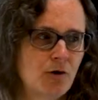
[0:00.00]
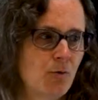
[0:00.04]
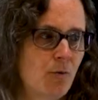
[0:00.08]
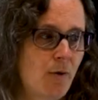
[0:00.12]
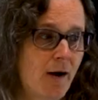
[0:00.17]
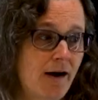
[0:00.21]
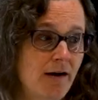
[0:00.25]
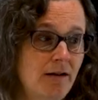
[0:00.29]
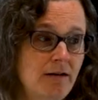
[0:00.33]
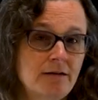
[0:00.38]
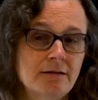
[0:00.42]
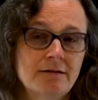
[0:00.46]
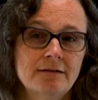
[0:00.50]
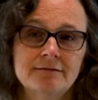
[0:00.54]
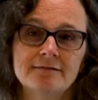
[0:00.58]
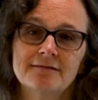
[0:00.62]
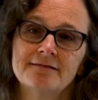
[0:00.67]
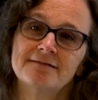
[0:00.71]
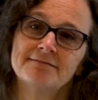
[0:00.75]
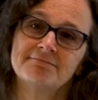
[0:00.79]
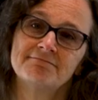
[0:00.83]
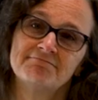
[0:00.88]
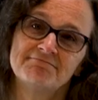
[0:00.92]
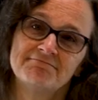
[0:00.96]
Well,
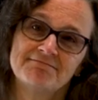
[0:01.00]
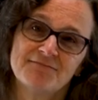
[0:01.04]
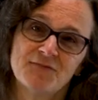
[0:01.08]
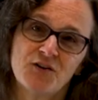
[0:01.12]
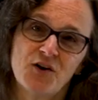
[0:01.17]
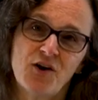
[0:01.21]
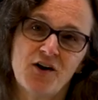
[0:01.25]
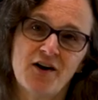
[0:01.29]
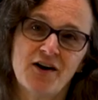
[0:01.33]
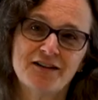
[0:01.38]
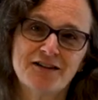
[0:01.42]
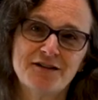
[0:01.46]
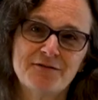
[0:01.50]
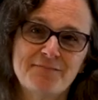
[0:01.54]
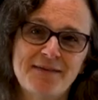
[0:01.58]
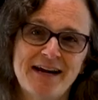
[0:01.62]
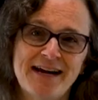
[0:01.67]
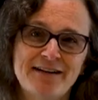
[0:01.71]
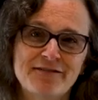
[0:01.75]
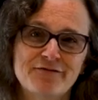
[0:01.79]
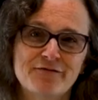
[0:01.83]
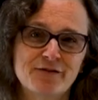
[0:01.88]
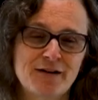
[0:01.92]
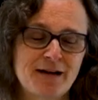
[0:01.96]
on the
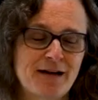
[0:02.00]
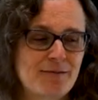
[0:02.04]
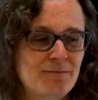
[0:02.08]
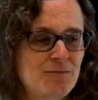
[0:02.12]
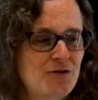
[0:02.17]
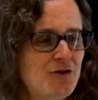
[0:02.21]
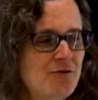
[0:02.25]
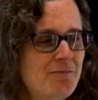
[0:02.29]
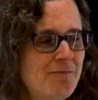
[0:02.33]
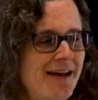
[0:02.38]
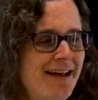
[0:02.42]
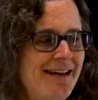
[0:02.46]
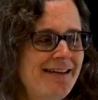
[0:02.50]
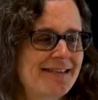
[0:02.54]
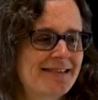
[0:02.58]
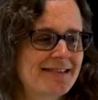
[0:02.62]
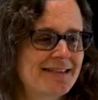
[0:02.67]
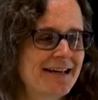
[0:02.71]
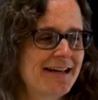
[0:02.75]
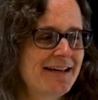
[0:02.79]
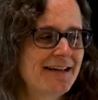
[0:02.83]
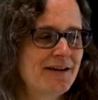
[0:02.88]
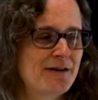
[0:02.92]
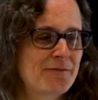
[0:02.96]
mainframe, you may
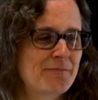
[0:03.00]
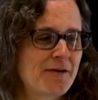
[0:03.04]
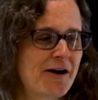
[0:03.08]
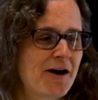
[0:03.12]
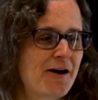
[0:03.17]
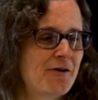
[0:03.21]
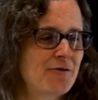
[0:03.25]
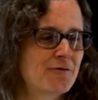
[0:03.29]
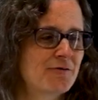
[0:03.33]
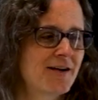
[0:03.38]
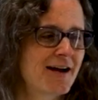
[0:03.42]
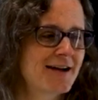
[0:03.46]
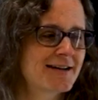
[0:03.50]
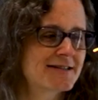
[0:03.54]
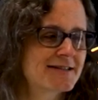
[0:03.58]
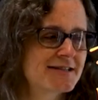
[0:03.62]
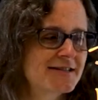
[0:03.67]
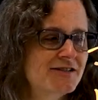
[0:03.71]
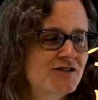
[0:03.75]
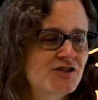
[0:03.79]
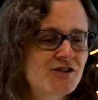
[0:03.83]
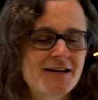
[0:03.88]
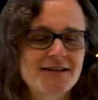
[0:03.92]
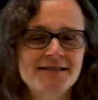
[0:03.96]
think about
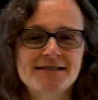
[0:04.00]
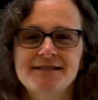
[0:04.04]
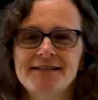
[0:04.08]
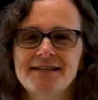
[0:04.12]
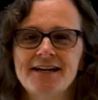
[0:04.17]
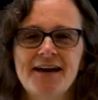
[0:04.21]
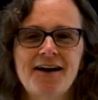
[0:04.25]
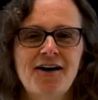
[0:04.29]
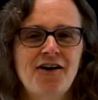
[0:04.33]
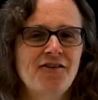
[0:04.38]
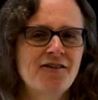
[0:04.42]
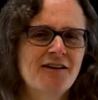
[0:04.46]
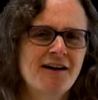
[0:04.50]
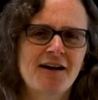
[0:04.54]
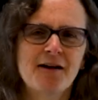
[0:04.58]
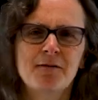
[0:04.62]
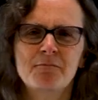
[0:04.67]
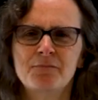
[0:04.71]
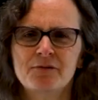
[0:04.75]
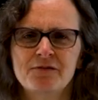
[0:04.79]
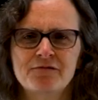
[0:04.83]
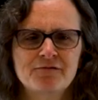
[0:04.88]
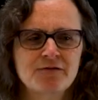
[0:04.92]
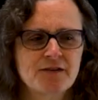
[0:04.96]
REXX and JCL,
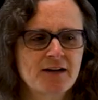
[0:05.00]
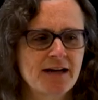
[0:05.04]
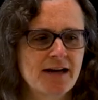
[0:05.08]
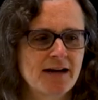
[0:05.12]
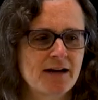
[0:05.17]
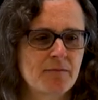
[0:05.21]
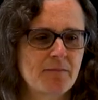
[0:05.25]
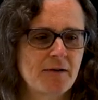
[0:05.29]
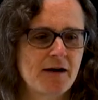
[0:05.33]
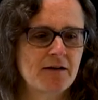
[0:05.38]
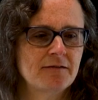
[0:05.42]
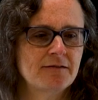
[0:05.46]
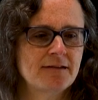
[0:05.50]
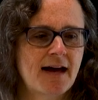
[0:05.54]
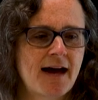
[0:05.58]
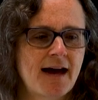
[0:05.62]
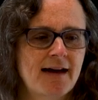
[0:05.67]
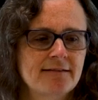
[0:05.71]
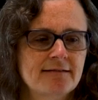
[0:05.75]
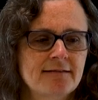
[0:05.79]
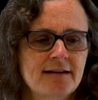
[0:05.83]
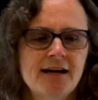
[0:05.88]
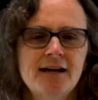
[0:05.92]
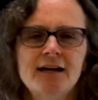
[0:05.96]
but forget about
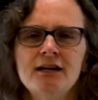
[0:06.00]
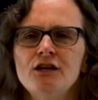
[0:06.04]
that.